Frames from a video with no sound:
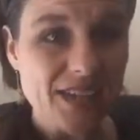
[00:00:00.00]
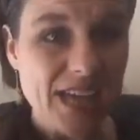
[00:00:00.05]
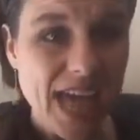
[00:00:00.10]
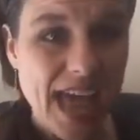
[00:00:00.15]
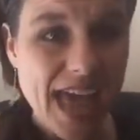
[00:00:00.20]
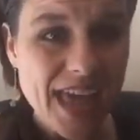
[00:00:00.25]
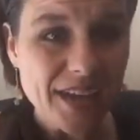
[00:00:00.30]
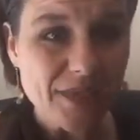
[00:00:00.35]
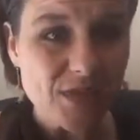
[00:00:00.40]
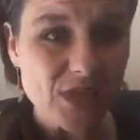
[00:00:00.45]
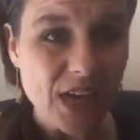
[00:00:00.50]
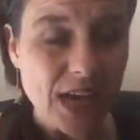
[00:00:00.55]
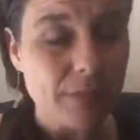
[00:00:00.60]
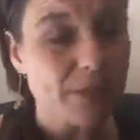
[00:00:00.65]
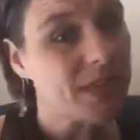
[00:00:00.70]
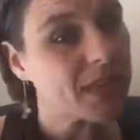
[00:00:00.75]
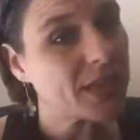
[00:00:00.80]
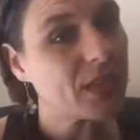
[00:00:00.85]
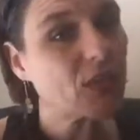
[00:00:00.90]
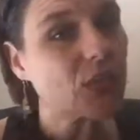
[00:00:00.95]
ahead of time,
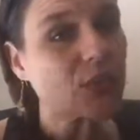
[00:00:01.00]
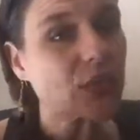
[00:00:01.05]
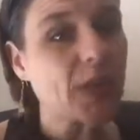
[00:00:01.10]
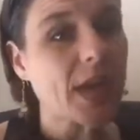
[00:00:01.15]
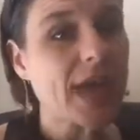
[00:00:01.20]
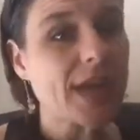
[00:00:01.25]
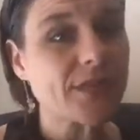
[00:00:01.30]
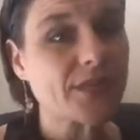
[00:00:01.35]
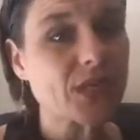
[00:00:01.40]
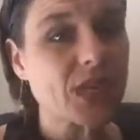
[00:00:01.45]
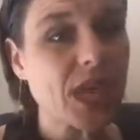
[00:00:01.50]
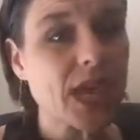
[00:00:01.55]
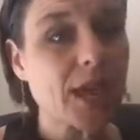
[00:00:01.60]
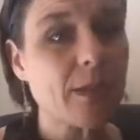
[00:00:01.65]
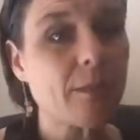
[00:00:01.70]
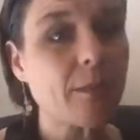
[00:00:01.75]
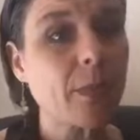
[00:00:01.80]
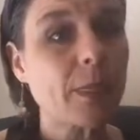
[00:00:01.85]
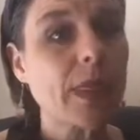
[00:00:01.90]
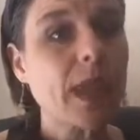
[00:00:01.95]
thinking through ahead of
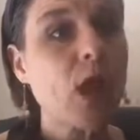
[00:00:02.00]
time,